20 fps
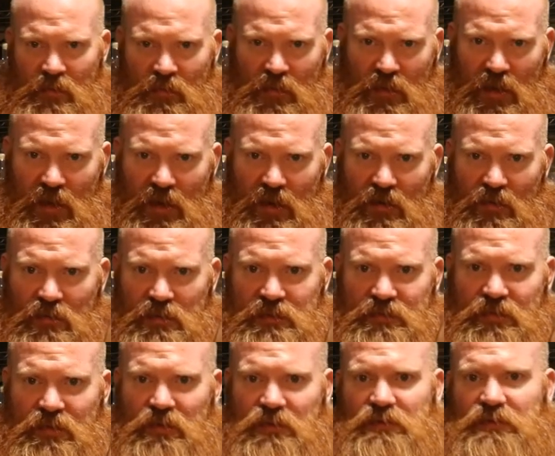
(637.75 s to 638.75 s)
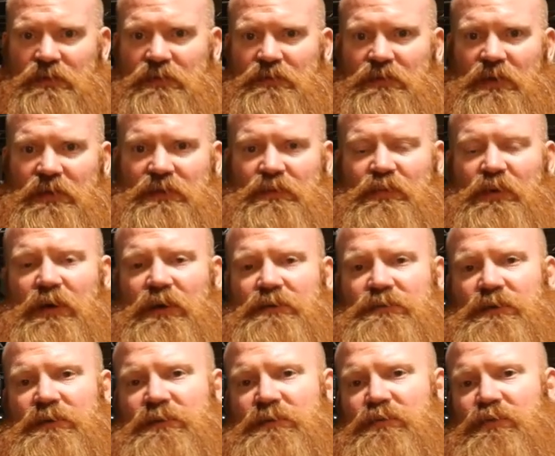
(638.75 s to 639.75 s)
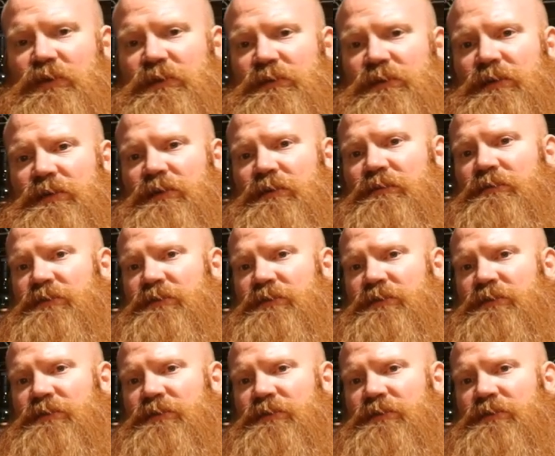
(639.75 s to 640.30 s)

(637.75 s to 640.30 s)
But like always, folks, drink some beer, drink some whiskey,